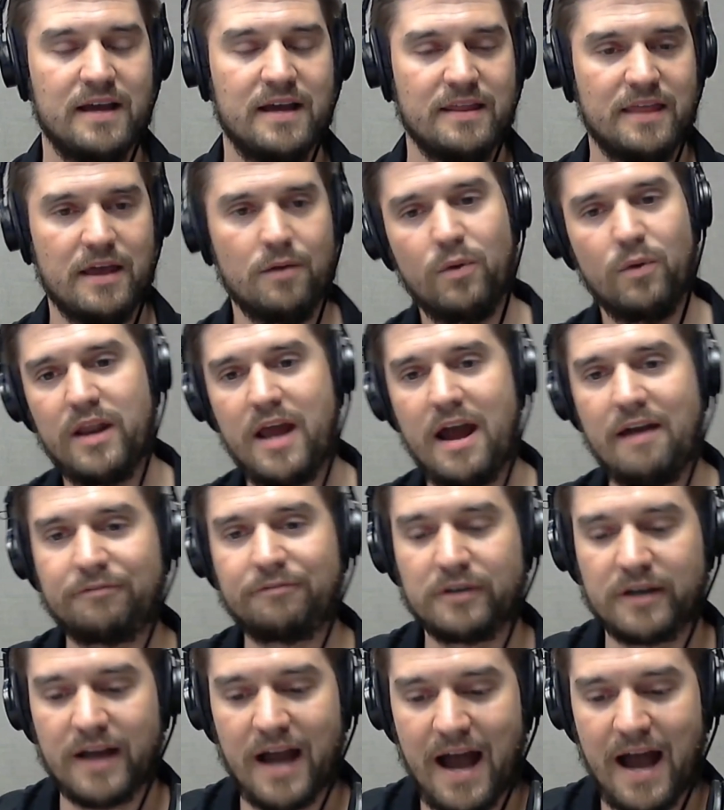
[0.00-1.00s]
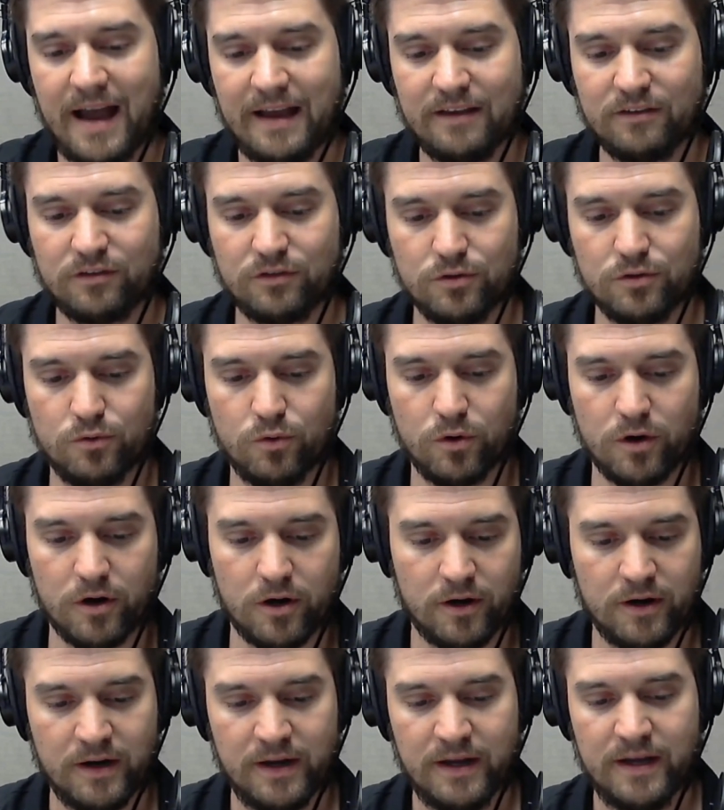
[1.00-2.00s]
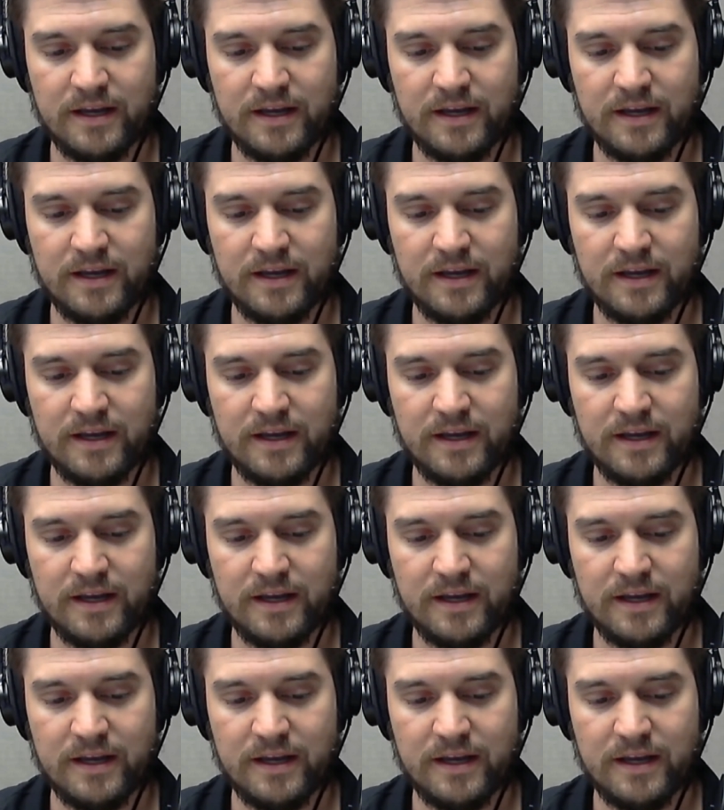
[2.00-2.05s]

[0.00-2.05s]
They went after guys who were,